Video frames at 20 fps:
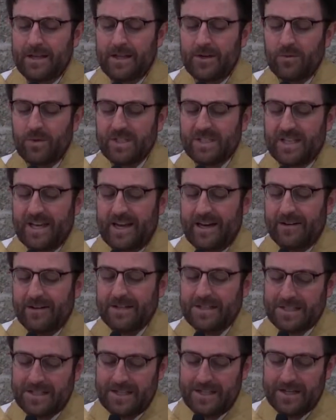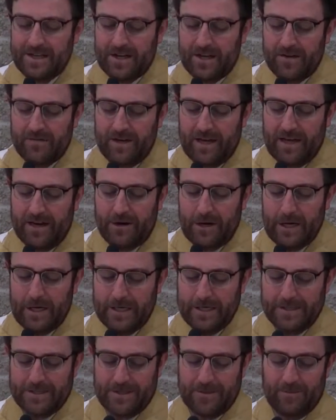Then there was the heresy of
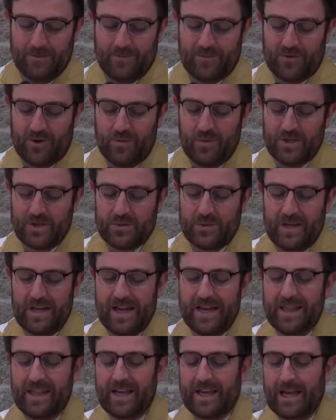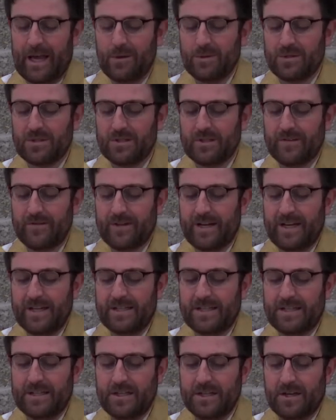Arianism, from which we had the Council of
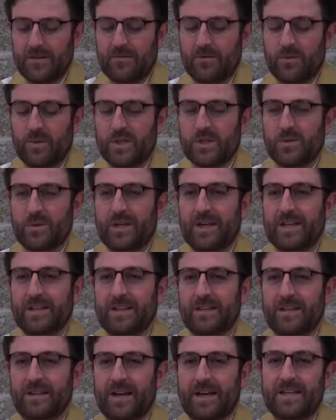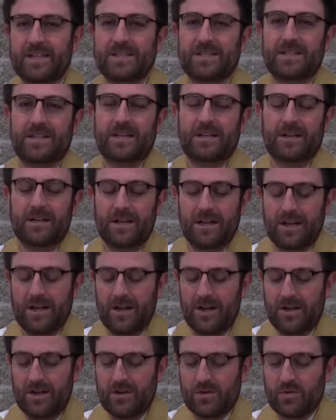Nicaea, from which we get the
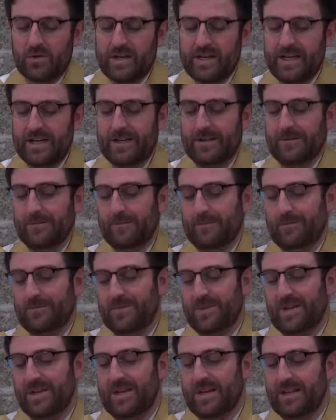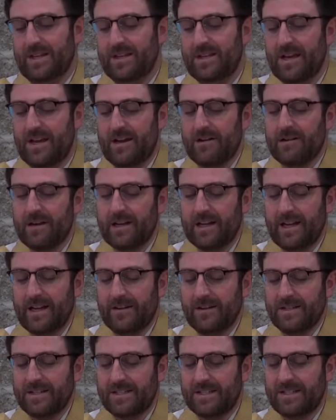Nicene Creed. The
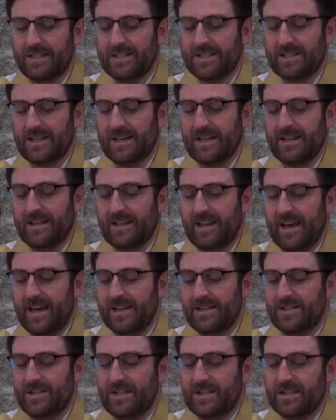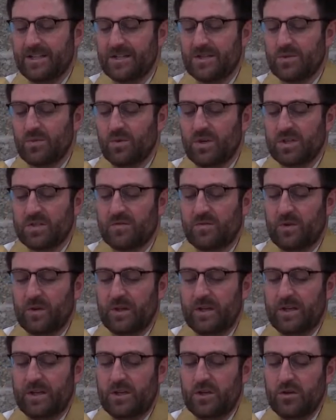Arian heresy said that Jesus was
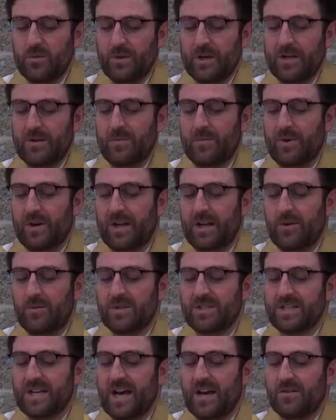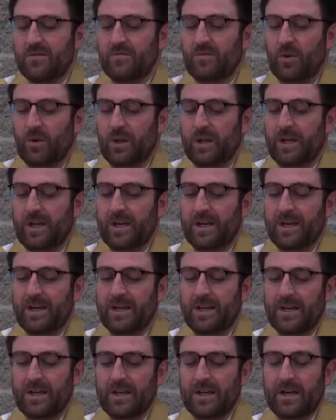fully human, but he was not
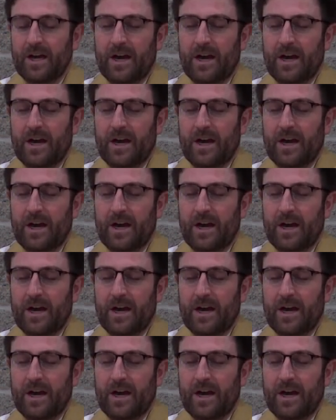fully